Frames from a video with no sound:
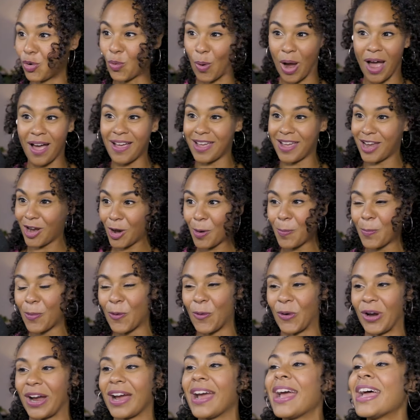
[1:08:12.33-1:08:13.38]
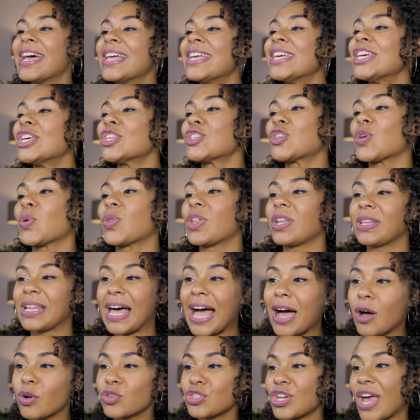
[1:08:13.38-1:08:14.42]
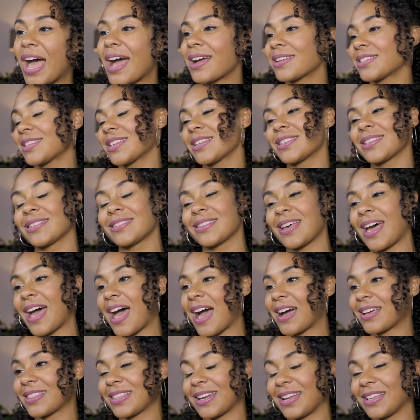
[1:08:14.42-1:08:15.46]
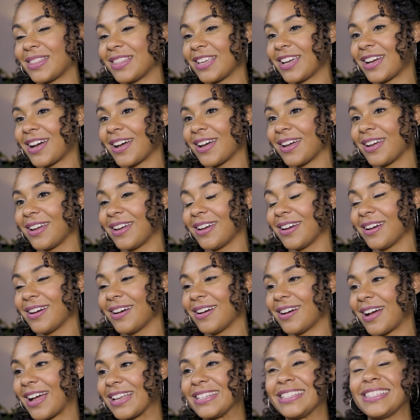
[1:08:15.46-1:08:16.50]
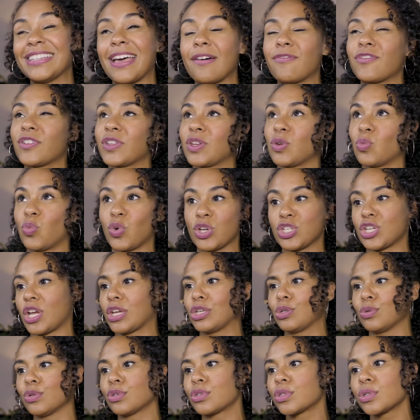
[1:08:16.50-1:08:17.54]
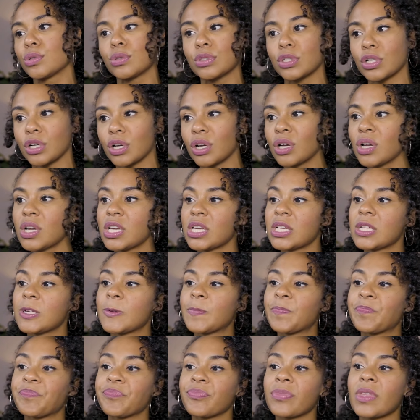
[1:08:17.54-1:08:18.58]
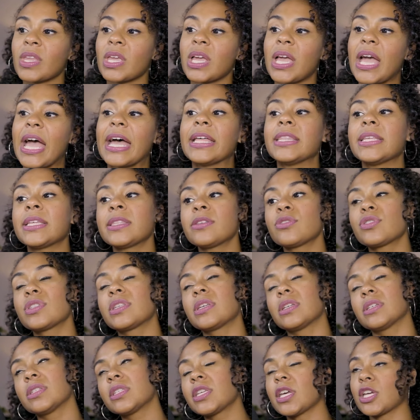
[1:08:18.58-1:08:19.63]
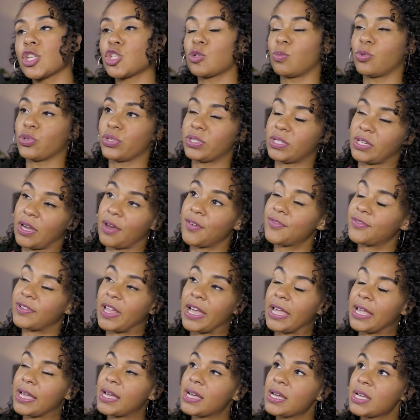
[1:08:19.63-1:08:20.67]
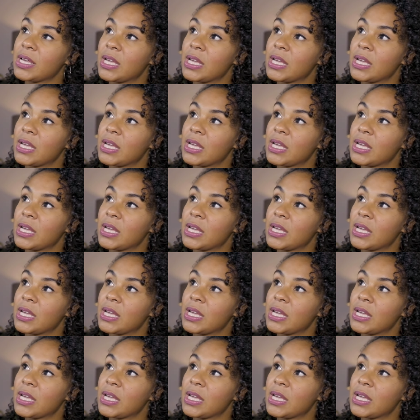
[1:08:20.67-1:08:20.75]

yeah. Airport. So the lounge access is a hack that I think I I definitely wish I knew sooner. And then there's the intangible stuff like